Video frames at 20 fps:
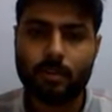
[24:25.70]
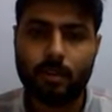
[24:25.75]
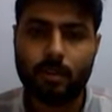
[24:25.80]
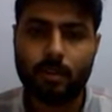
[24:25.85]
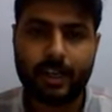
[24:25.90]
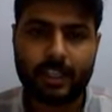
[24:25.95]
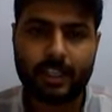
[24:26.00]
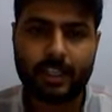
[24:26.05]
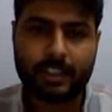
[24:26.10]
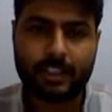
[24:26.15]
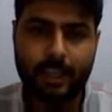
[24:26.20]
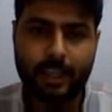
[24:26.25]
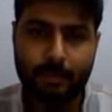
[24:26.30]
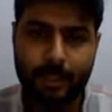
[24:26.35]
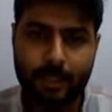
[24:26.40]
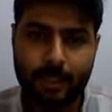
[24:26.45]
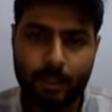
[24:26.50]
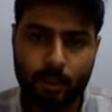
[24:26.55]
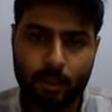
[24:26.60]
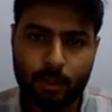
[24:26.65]
What has
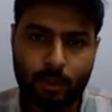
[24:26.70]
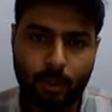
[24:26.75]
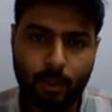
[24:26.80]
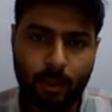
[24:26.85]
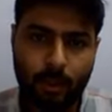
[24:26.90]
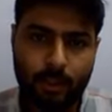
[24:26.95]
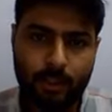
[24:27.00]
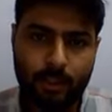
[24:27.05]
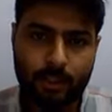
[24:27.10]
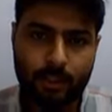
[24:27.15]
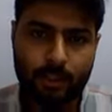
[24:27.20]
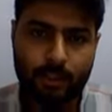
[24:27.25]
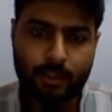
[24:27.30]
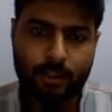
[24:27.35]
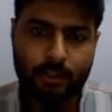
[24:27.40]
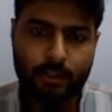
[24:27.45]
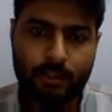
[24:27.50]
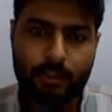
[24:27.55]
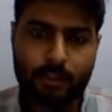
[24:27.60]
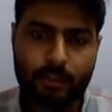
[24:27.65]
happened to salt?
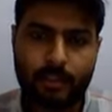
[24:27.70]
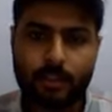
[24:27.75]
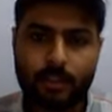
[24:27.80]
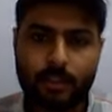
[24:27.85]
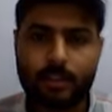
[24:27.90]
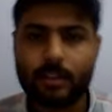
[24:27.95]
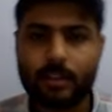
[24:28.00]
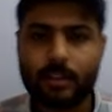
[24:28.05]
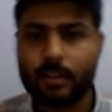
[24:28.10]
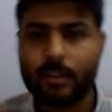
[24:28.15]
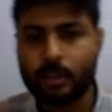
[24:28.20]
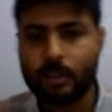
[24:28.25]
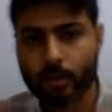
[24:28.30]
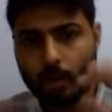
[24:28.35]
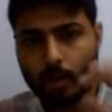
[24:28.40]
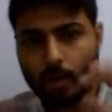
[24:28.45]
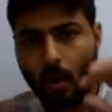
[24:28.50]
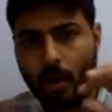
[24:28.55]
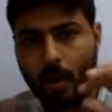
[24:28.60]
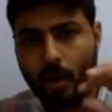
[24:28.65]

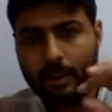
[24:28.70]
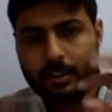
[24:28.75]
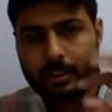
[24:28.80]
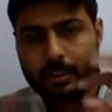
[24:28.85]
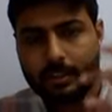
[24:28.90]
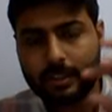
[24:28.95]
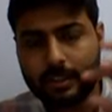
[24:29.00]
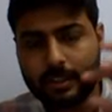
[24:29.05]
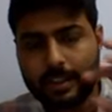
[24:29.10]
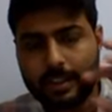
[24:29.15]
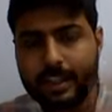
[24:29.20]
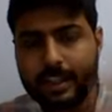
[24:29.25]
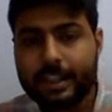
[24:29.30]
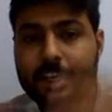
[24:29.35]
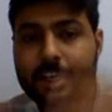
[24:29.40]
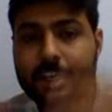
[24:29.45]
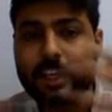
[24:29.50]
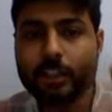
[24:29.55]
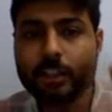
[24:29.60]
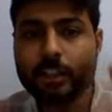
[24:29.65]
Salt
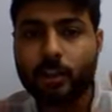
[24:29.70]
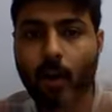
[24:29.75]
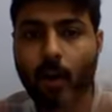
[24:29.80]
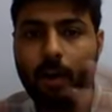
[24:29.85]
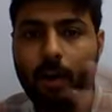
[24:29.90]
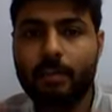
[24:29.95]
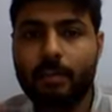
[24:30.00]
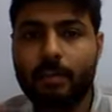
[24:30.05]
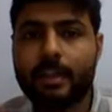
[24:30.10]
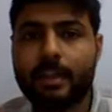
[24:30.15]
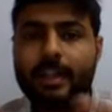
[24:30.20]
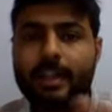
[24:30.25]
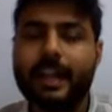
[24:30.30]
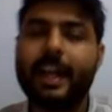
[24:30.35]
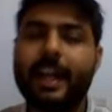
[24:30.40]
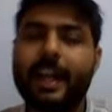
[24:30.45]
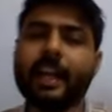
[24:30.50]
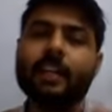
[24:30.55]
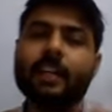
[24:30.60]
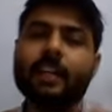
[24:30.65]
dissolved
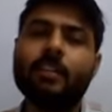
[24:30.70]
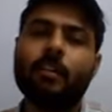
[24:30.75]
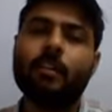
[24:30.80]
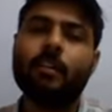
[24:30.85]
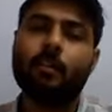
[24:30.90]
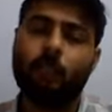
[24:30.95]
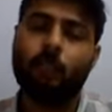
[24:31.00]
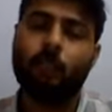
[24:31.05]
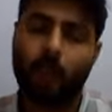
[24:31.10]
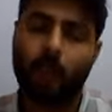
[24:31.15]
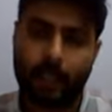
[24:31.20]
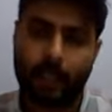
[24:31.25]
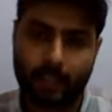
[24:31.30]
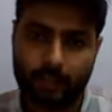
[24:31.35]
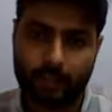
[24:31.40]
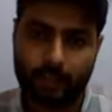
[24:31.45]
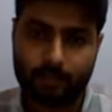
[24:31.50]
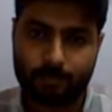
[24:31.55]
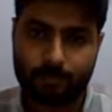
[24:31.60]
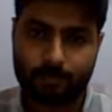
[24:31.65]
in
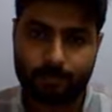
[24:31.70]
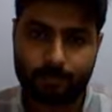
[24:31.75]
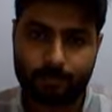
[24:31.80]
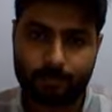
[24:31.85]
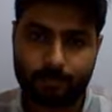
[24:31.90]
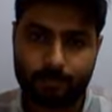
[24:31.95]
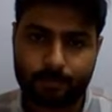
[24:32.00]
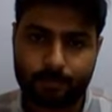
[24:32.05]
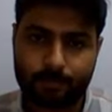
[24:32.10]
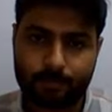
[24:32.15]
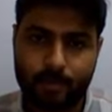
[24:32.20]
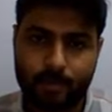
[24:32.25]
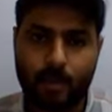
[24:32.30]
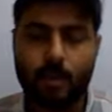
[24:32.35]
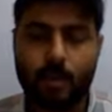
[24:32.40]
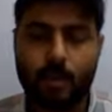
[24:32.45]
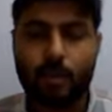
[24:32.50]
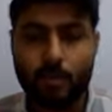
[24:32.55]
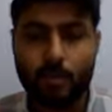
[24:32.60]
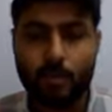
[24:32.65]
water.
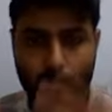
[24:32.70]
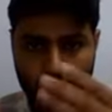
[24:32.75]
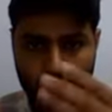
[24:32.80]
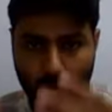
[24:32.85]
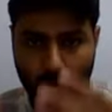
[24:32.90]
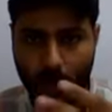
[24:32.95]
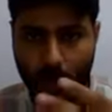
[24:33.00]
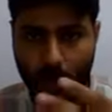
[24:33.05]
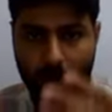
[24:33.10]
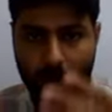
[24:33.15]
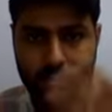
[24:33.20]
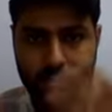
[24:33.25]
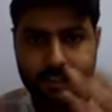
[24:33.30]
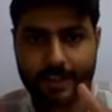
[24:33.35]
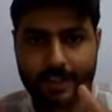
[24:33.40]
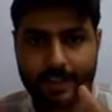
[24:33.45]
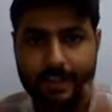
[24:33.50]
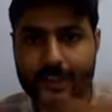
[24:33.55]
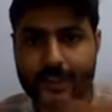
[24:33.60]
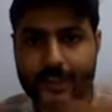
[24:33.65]
Salt
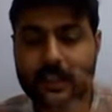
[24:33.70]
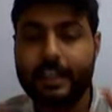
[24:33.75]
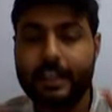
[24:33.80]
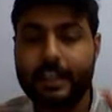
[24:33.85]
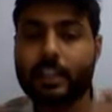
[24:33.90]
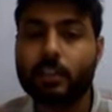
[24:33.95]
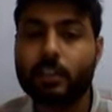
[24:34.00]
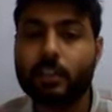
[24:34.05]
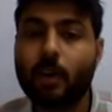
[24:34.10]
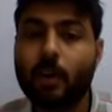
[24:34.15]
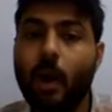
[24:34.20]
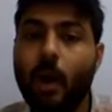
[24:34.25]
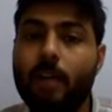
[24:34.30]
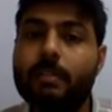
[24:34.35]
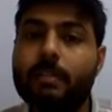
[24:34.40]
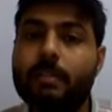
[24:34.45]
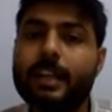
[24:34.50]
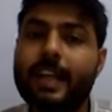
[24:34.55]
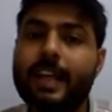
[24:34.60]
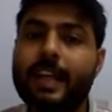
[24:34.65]

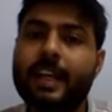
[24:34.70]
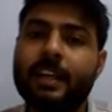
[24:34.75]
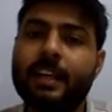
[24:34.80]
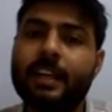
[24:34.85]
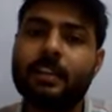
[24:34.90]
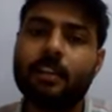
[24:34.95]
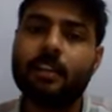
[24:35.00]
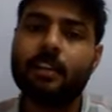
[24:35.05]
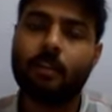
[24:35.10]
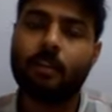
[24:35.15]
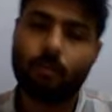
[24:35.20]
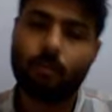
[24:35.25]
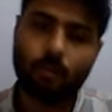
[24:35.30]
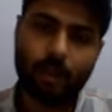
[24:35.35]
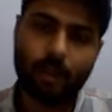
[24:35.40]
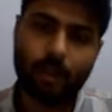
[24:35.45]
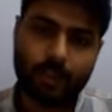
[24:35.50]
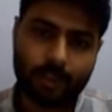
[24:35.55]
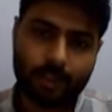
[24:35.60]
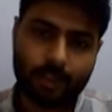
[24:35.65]
dissolved in
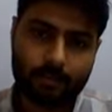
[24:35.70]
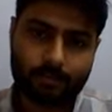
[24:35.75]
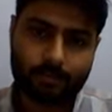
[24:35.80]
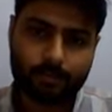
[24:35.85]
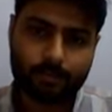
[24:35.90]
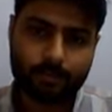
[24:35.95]
water.